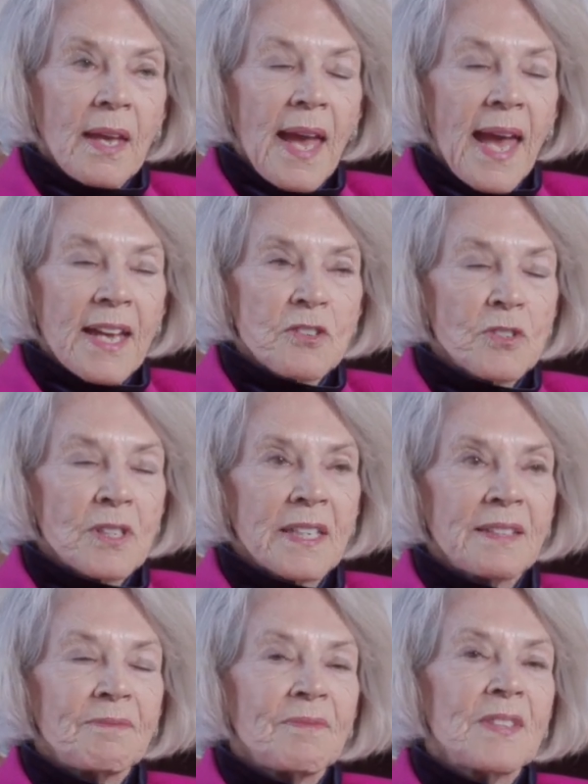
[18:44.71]

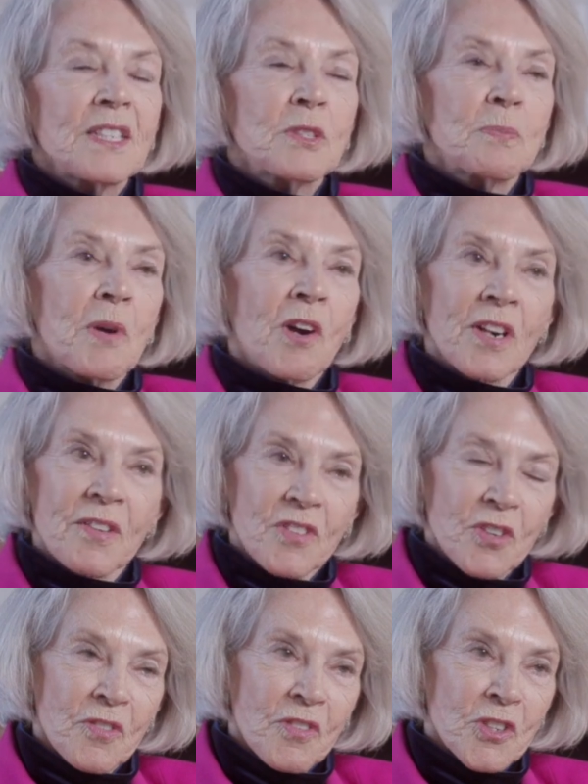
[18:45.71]
Actually, this part of
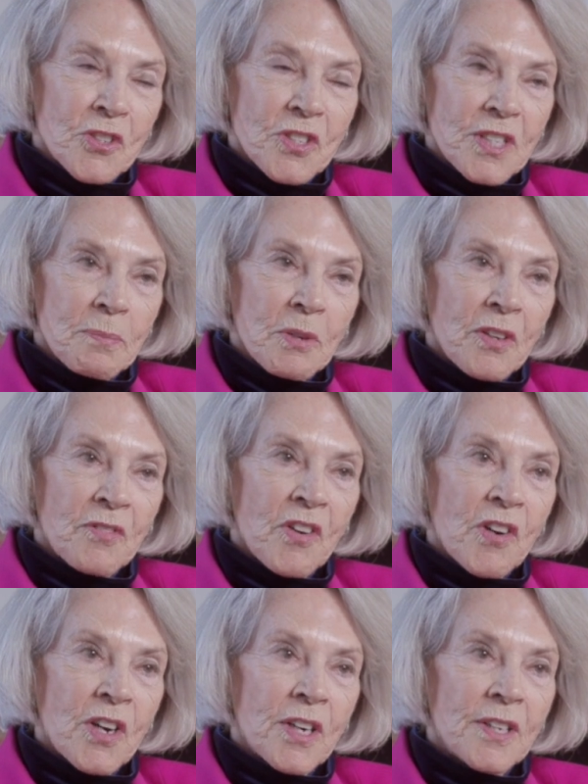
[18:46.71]
University
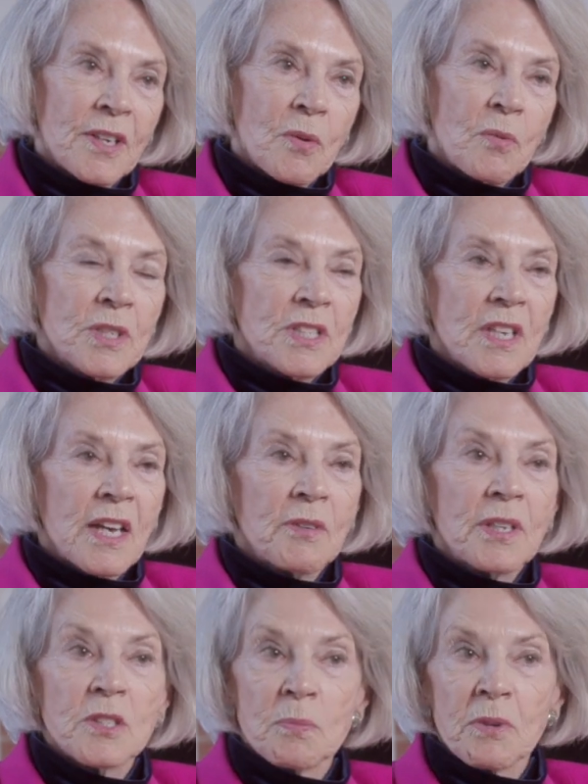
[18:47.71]
Boulevard was known
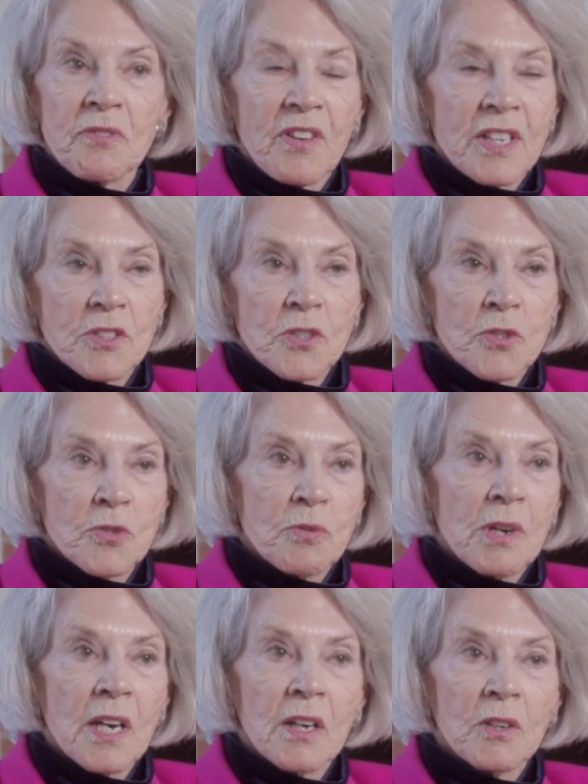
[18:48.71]
as Professors
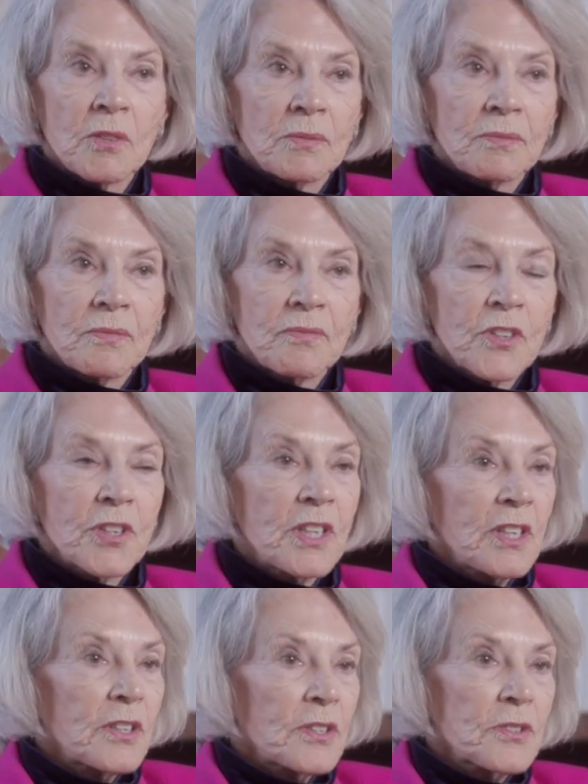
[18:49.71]
Row for
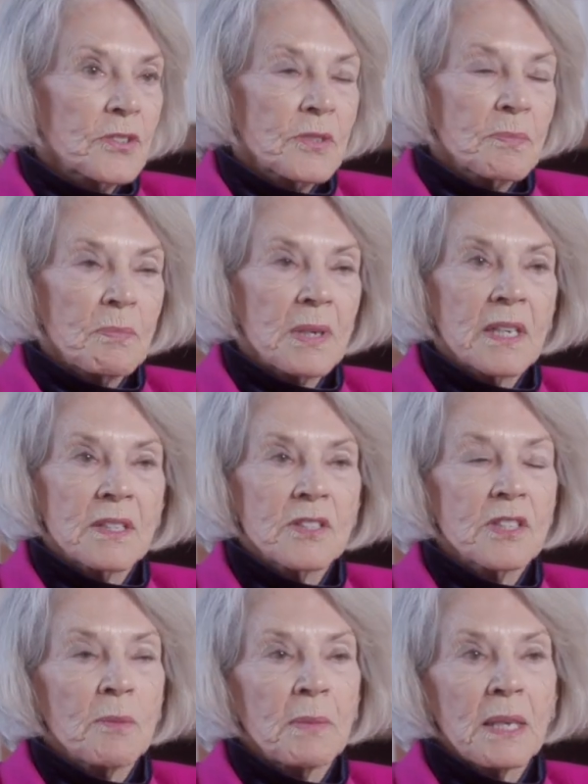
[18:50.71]
years because
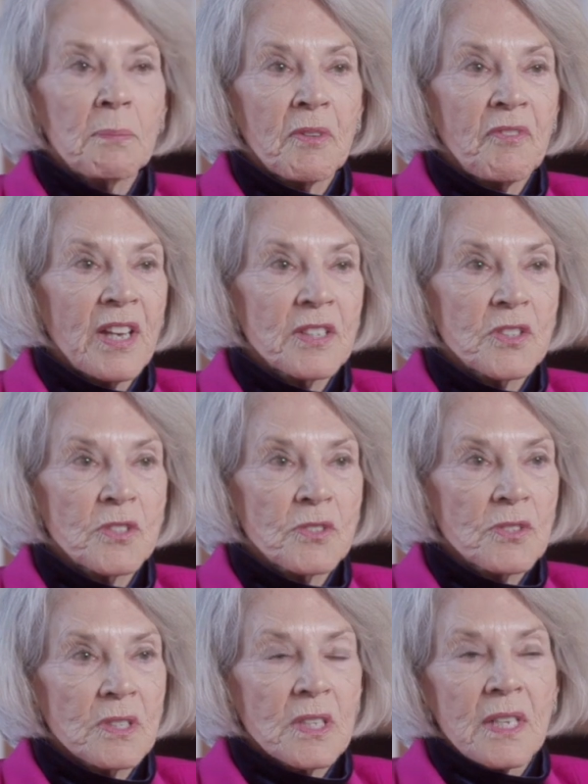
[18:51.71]
so many
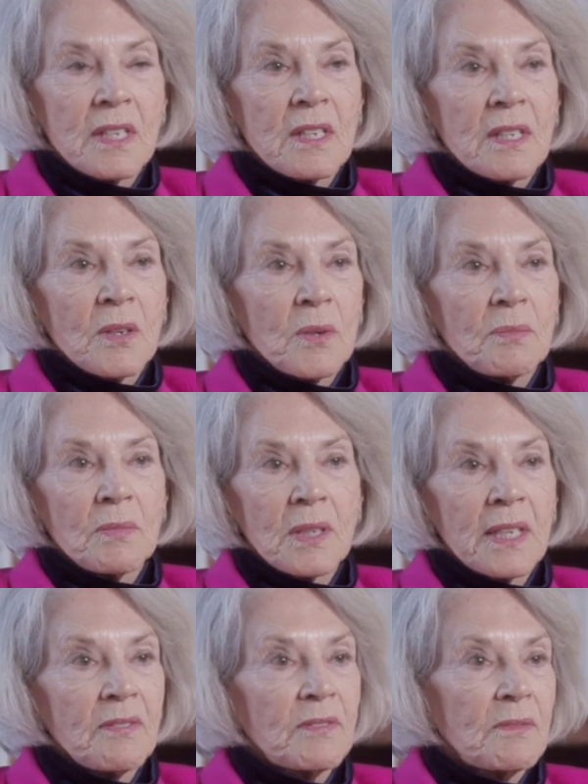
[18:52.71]
professors
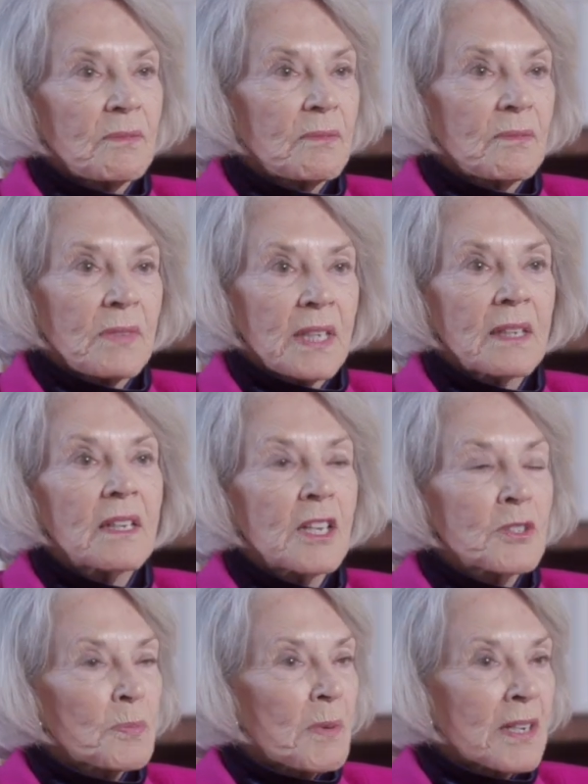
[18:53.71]
lived in
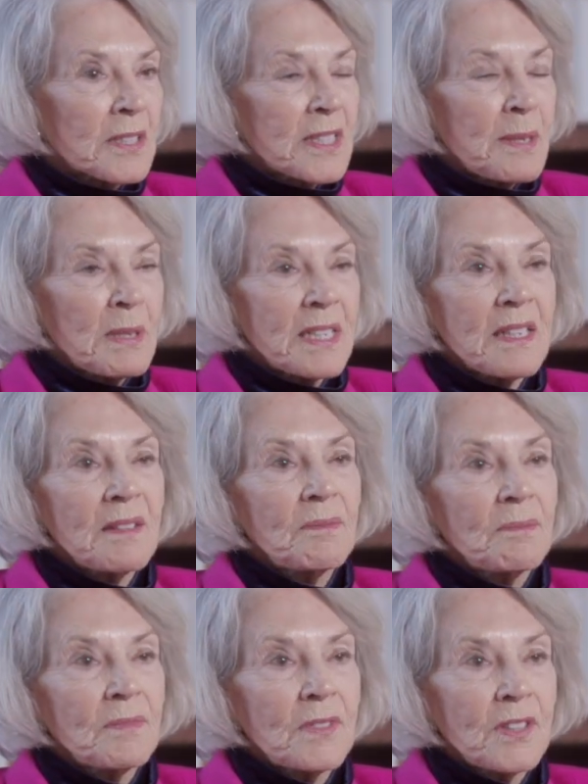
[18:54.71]
close proximity
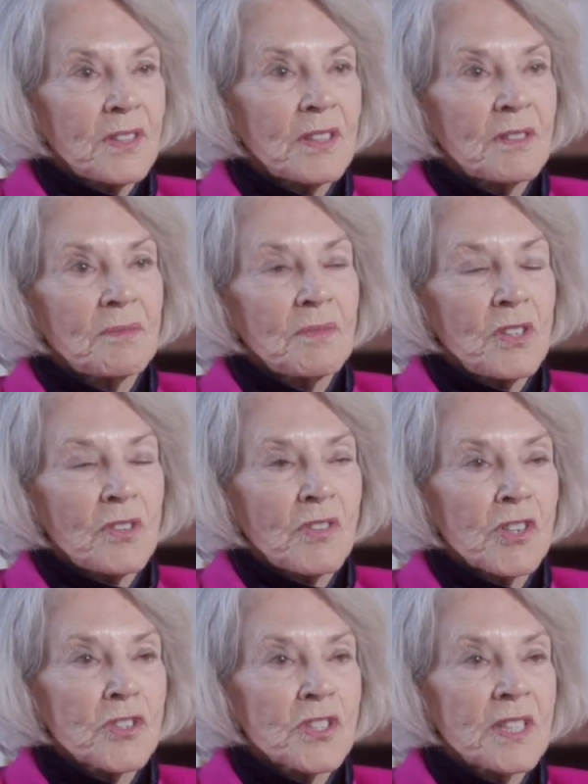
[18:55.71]
to the
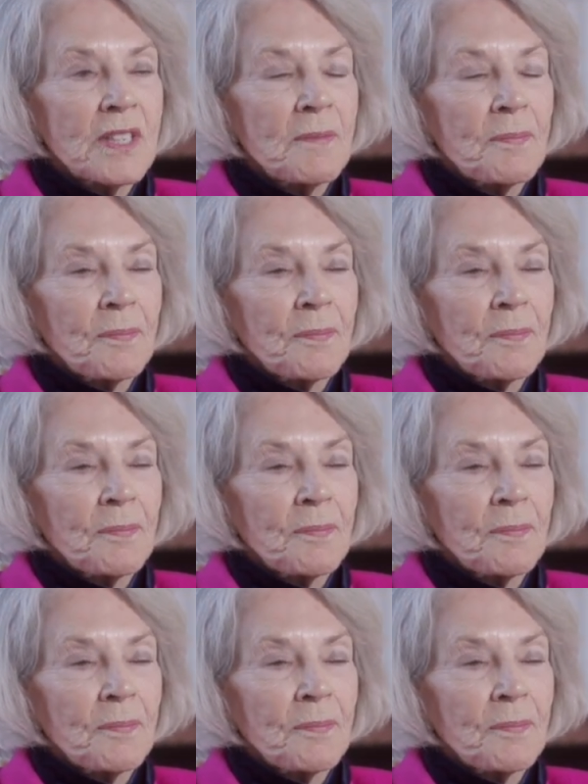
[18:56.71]
university.